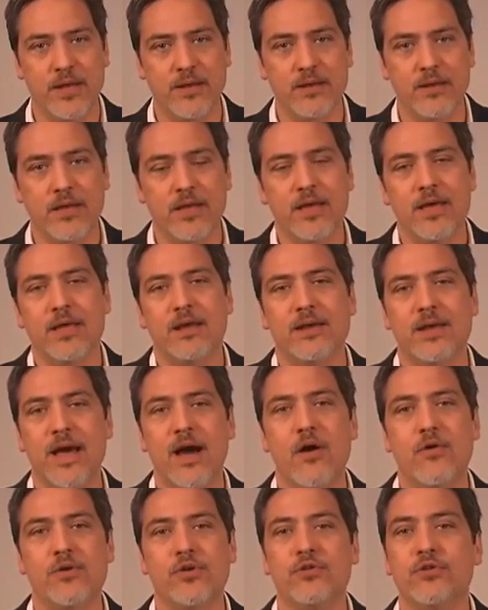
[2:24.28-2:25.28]
PIN,
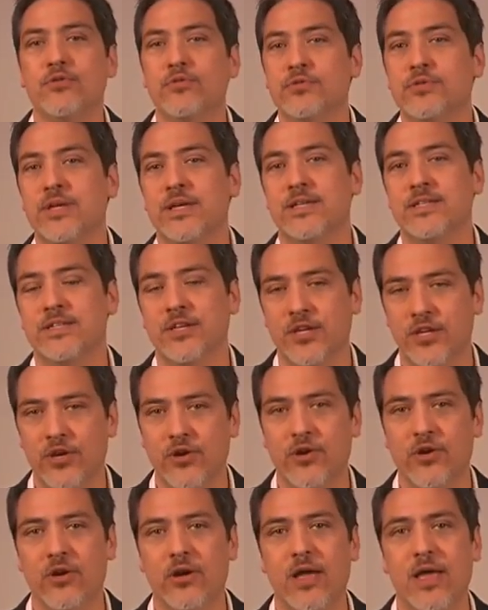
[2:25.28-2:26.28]
now you use a
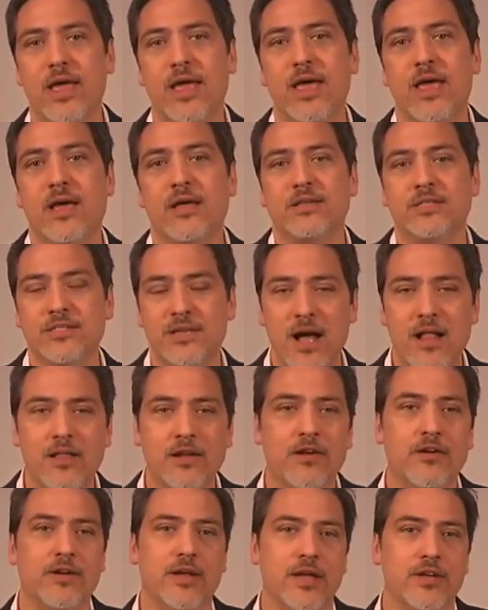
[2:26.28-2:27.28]
secure,
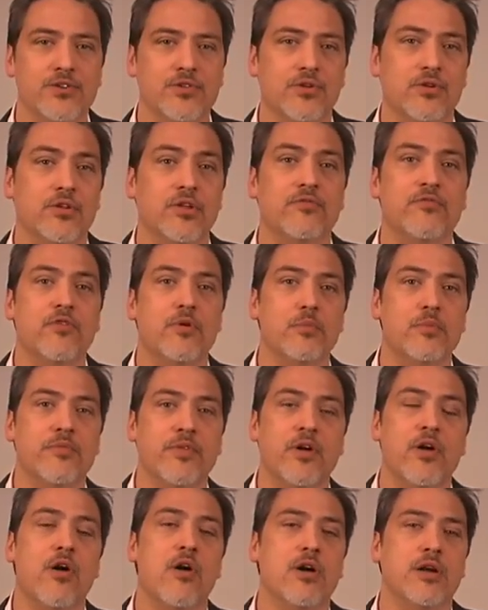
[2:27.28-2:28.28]
solid credential in the form
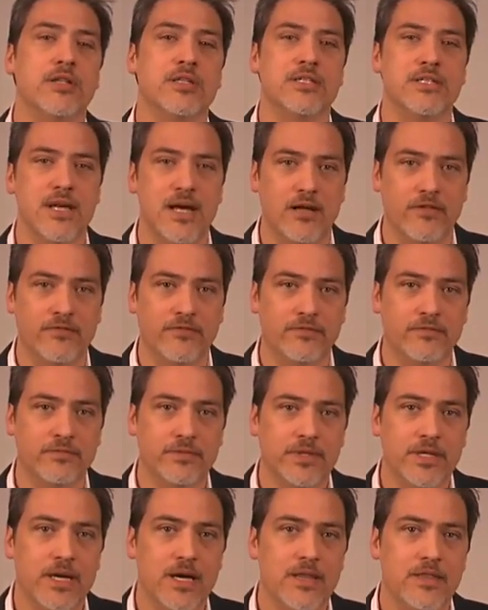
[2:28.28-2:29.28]
of a card itself.